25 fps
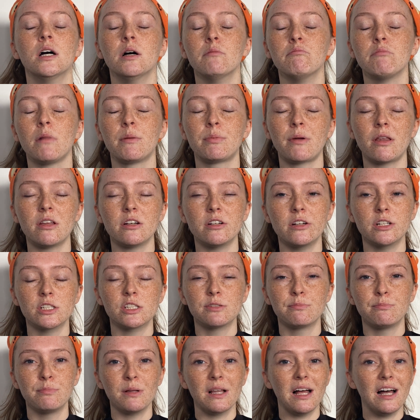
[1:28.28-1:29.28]
My brother is
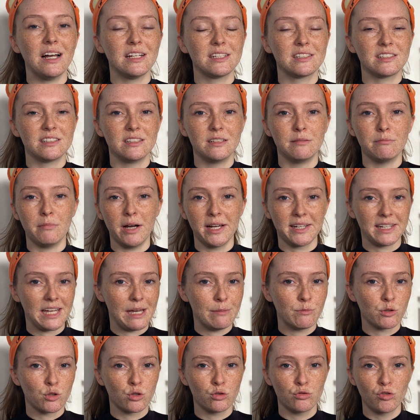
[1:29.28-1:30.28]
blasting My
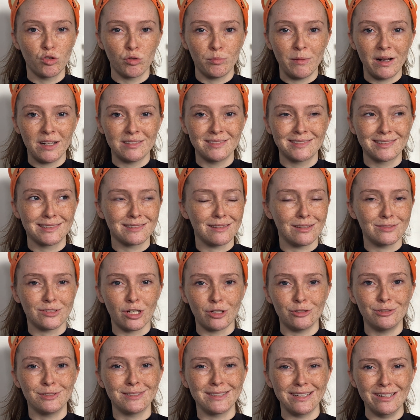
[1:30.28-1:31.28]
Chemical Romance
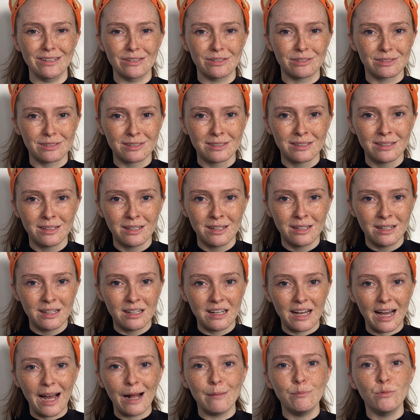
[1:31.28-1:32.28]
downstairs.
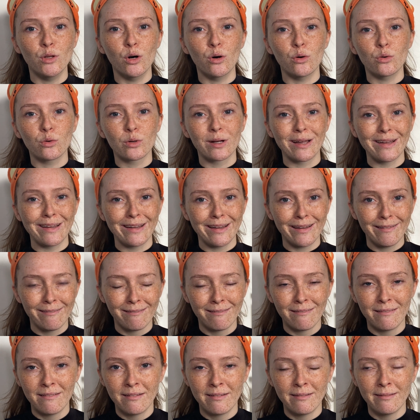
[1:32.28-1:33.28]
I'm not okay.
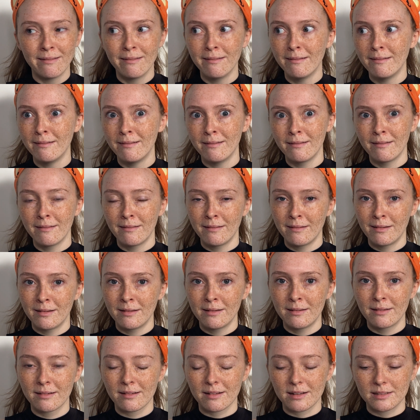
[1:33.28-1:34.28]

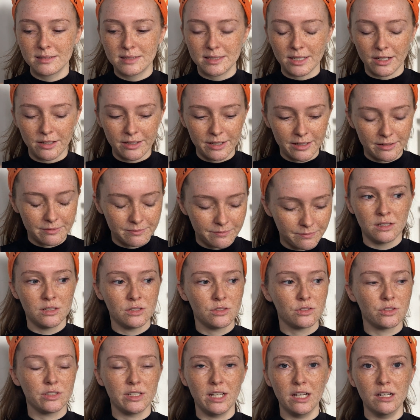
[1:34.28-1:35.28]
Concerning.
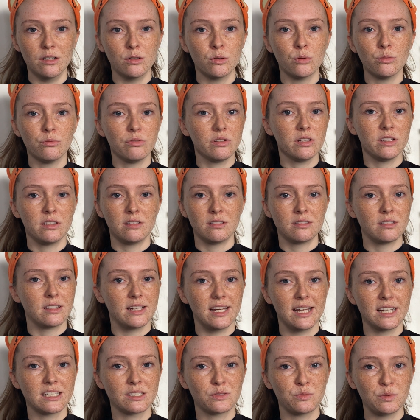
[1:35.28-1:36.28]
So yeah, hopefully the
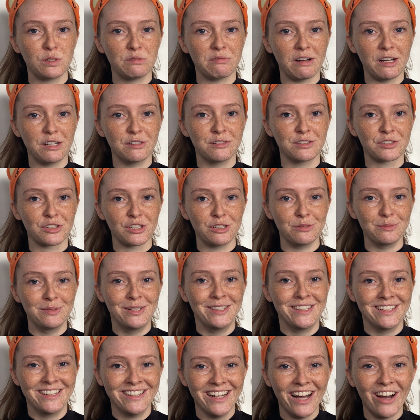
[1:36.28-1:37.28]
next wee while is going to
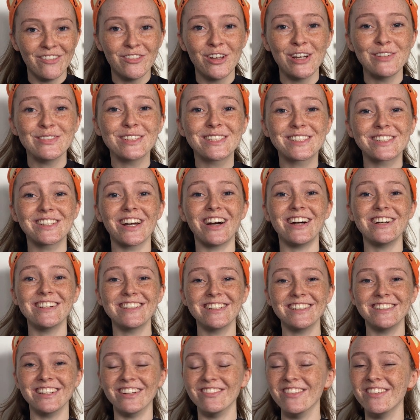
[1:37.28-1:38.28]
be... I haven't
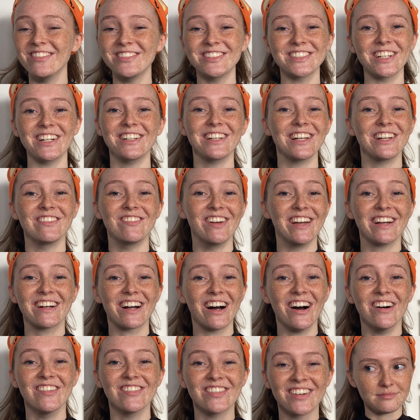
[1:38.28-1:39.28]
started any
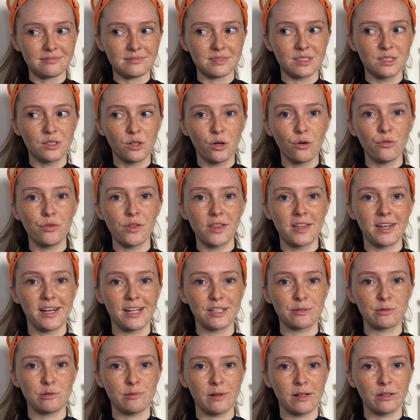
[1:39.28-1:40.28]
makeup. Hopefully the
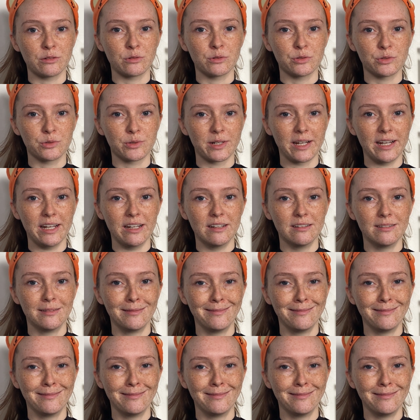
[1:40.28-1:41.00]
next wee while goes okay.